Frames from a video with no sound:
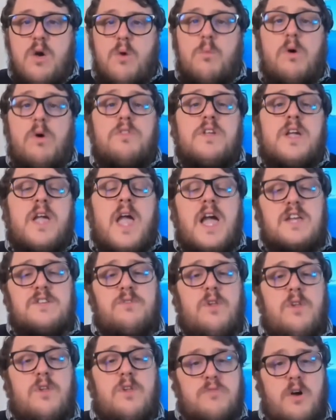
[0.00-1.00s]
What the cash
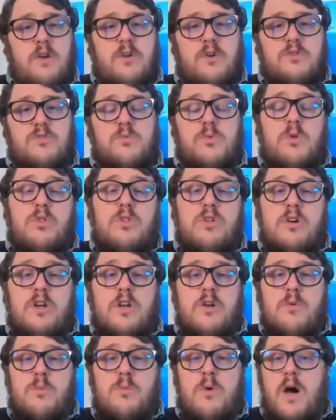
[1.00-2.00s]
flow product will
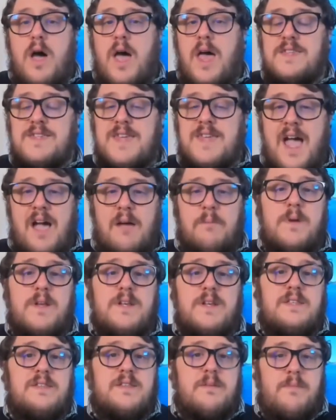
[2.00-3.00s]
look at what has
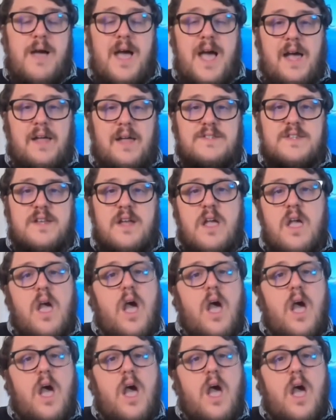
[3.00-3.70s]
happened in the past